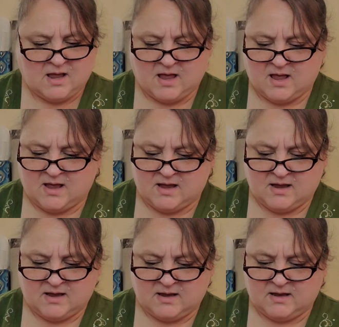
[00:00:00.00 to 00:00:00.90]

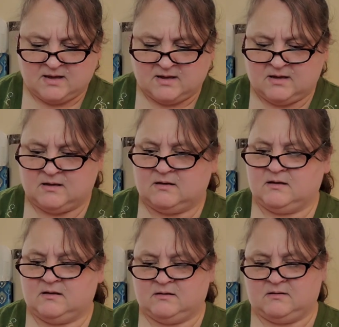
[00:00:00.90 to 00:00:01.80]
I
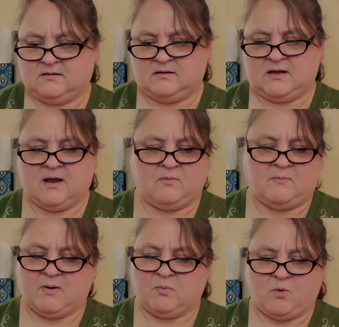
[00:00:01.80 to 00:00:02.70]
can't
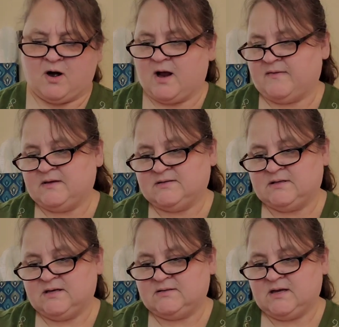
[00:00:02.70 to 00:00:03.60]
remember where I got this.
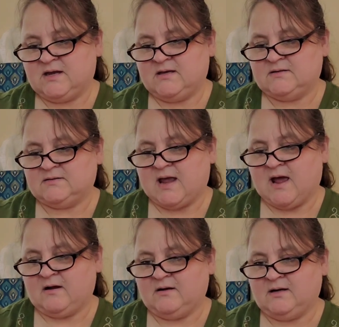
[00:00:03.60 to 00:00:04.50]
This is
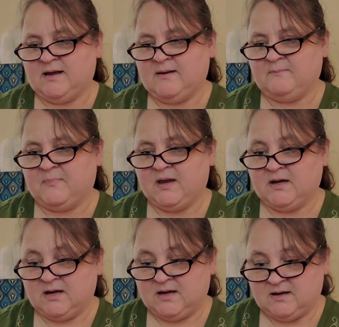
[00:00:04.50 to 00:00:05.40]
Out on a Limb
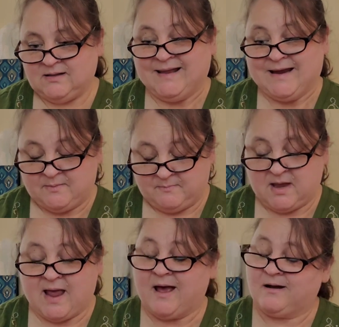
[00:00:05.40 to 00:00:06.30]
Pin Limb,
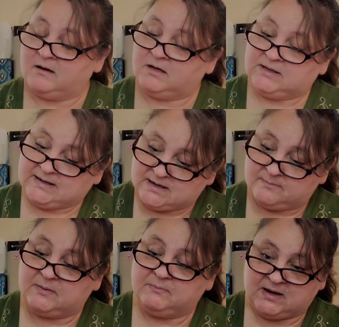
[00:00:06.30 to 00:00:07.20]
Out on a
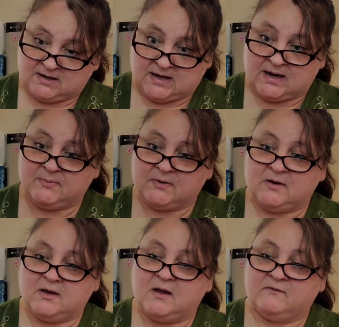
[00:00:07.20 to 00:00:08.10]
Limb Pin Keep
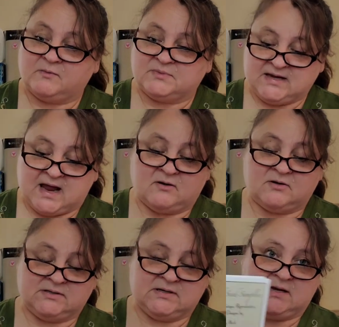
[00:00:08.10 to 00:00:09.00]
from Scattered
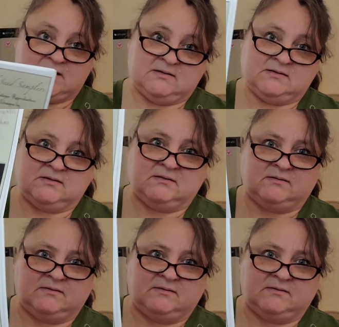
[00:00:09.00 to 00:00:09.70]
Seeds.